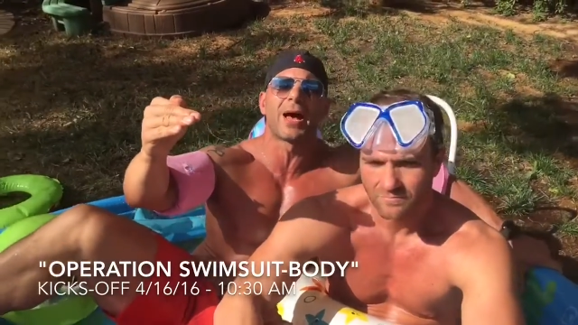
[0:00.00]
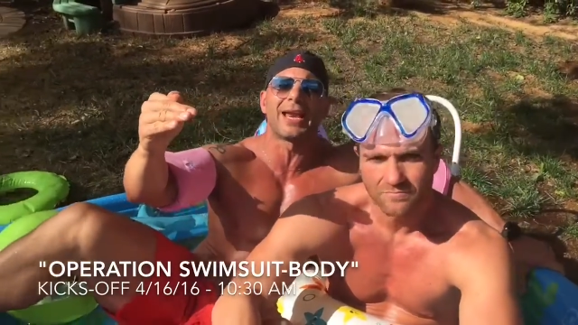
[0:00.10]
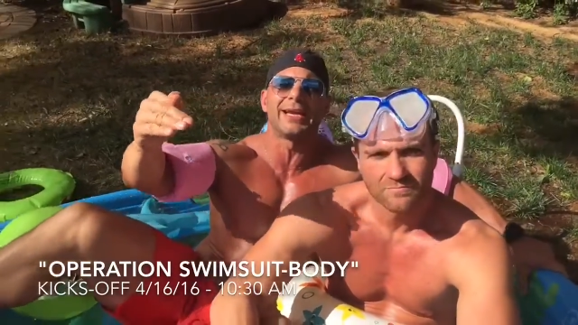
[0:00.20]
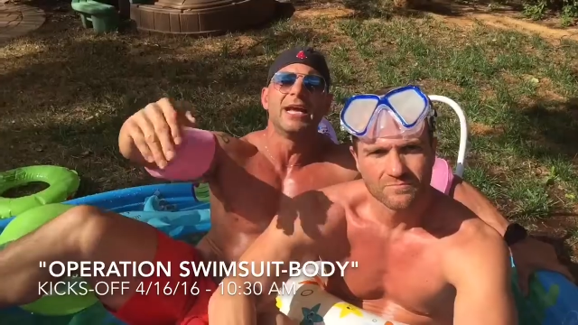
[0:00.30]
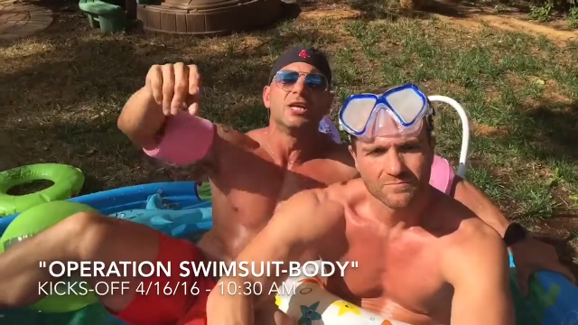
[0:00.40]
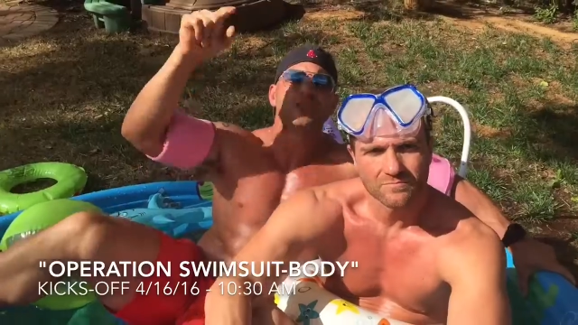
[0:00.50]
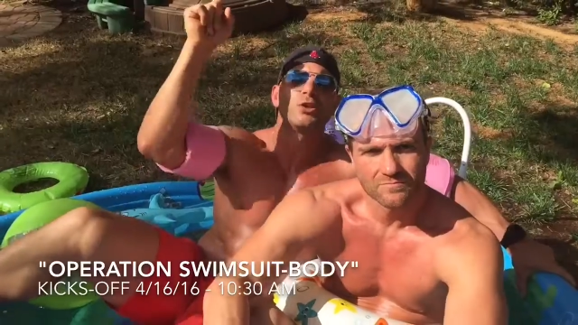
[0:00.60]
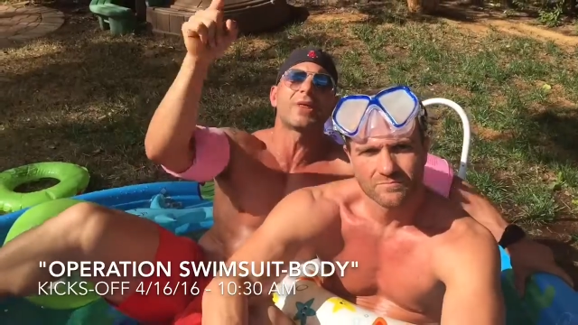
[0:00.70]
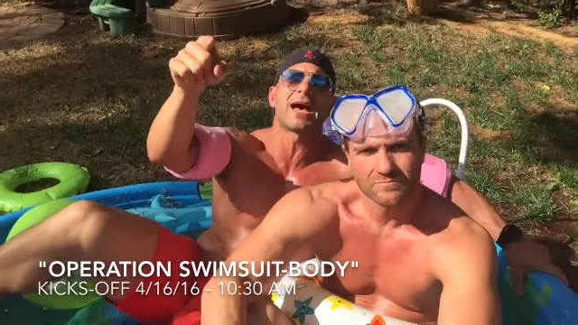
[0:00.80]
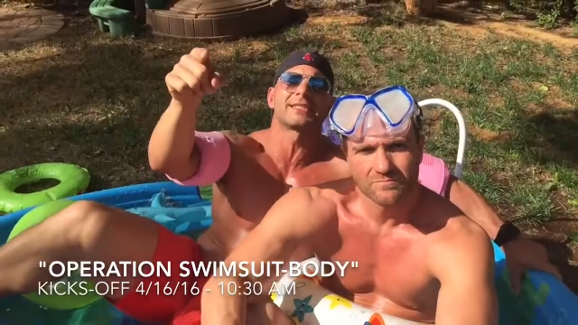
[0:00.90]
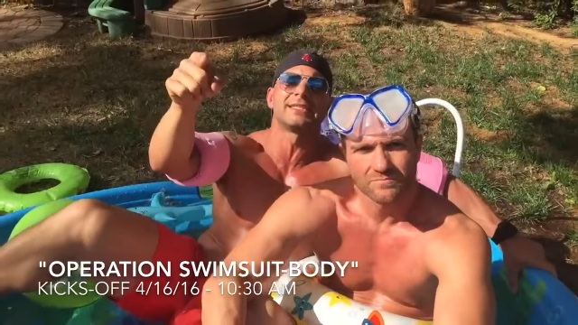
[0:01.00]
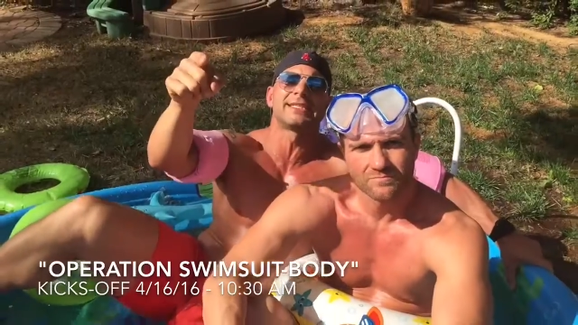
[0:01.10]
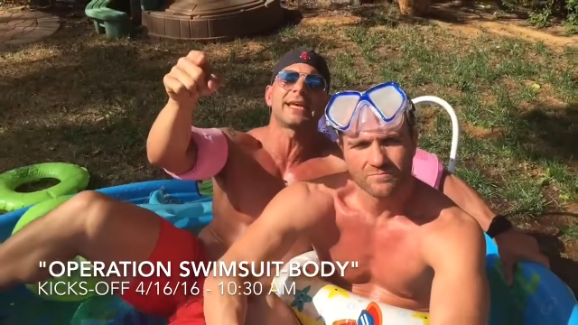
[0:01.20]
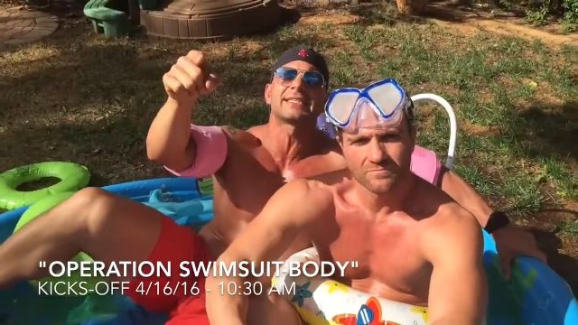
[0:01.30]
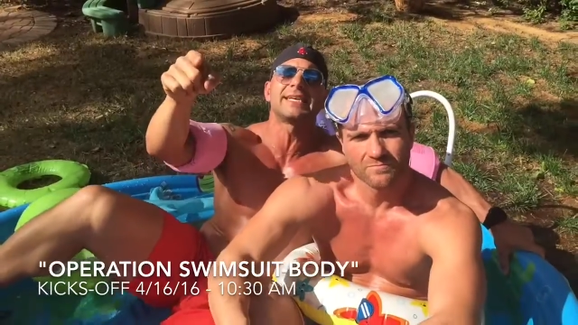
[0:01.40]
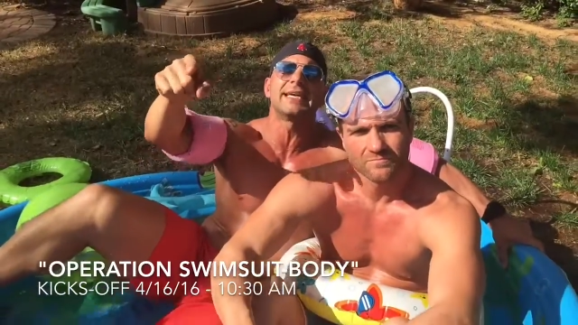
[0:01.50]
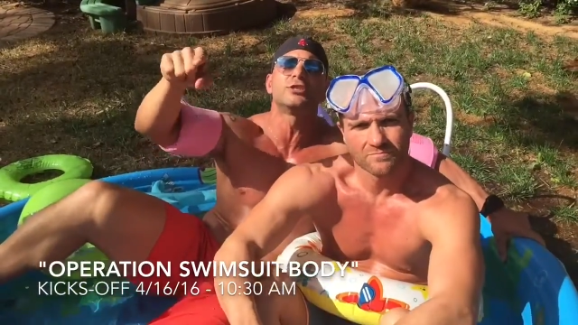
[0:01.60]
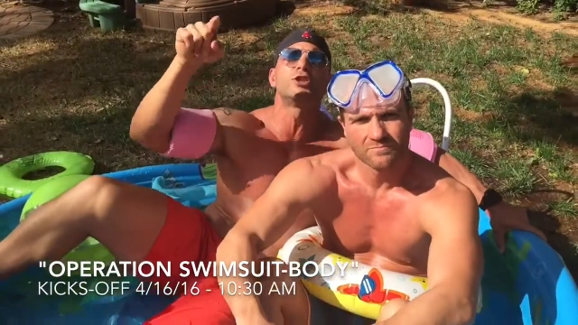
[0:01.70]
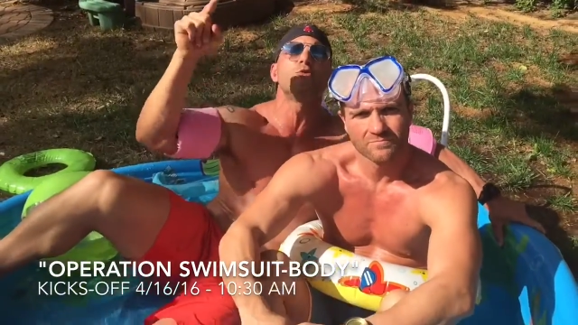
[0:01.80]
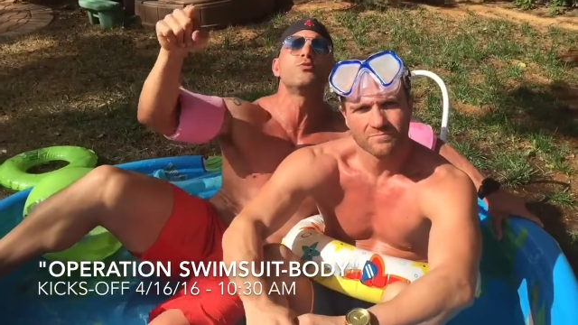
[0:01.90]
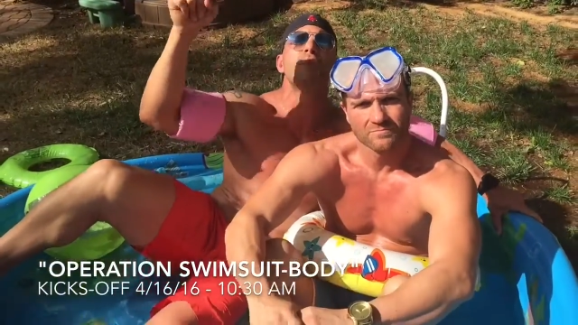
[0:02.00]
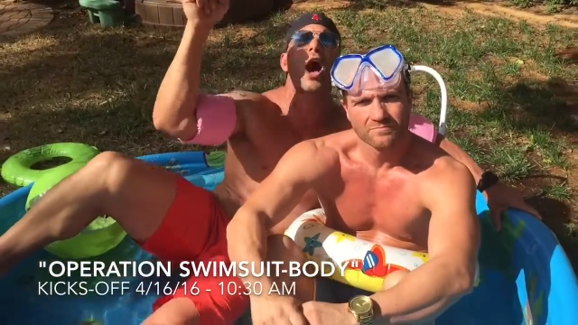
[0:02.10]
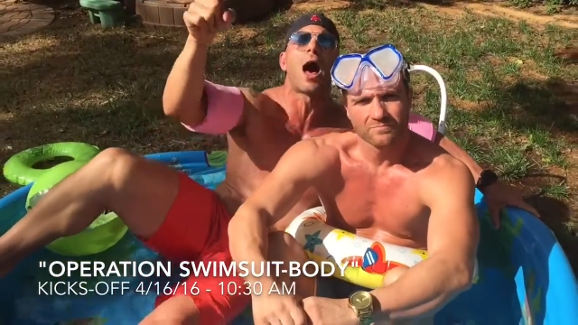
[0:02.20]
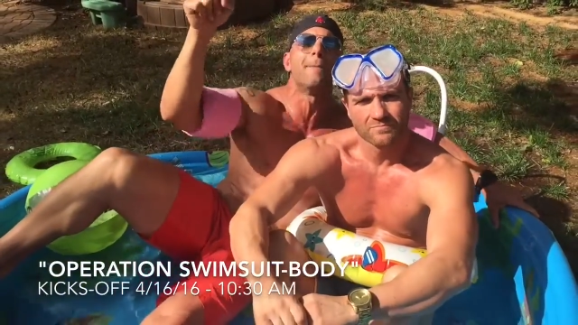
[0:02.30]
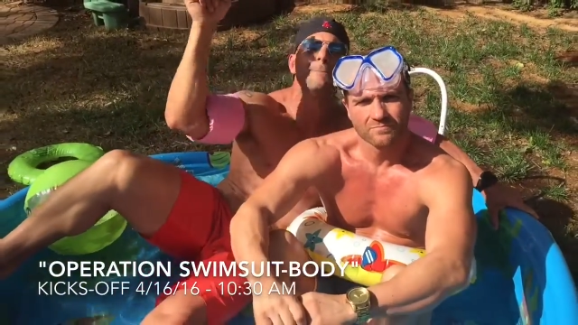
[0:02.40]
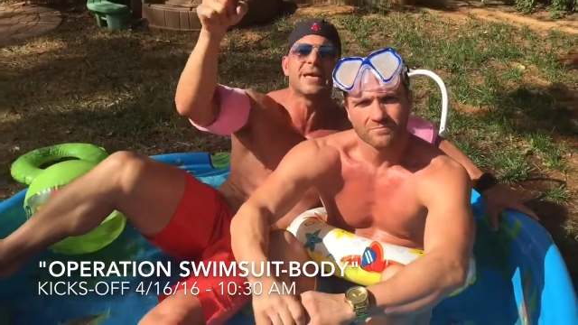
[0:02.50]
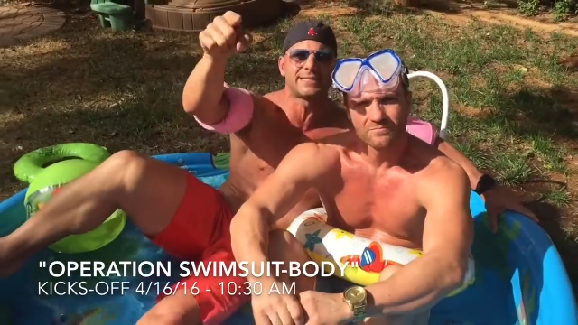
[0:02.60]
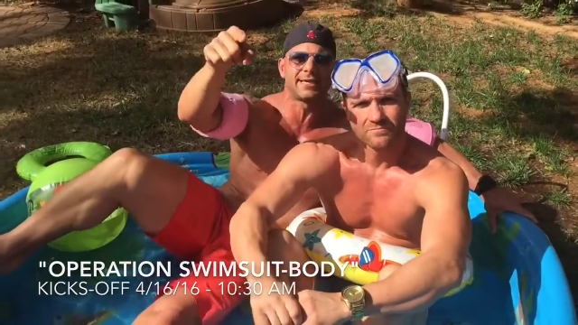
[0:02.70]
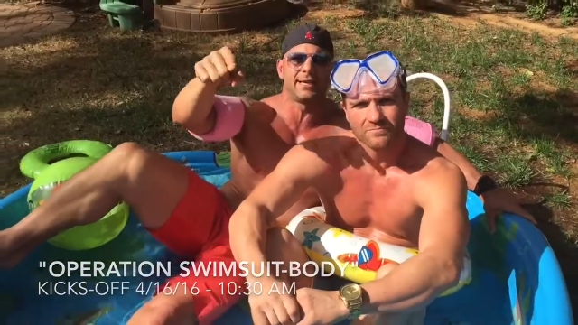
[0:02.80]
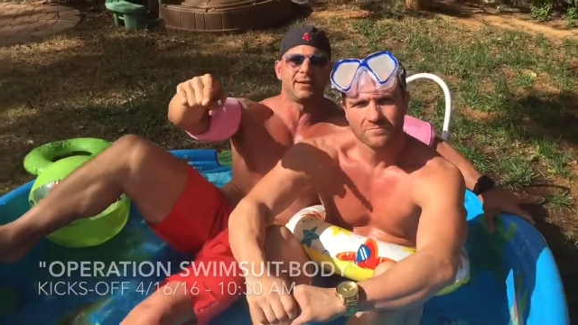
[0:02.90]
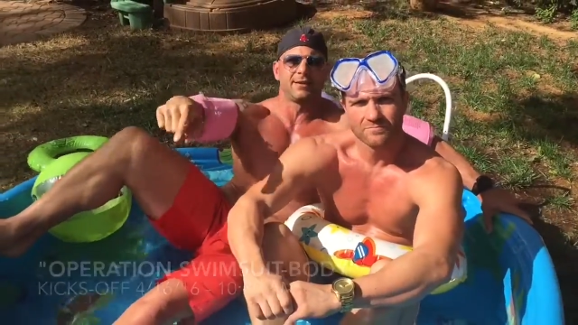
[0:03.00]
Speaker 1: Body 2016. Do not miss it.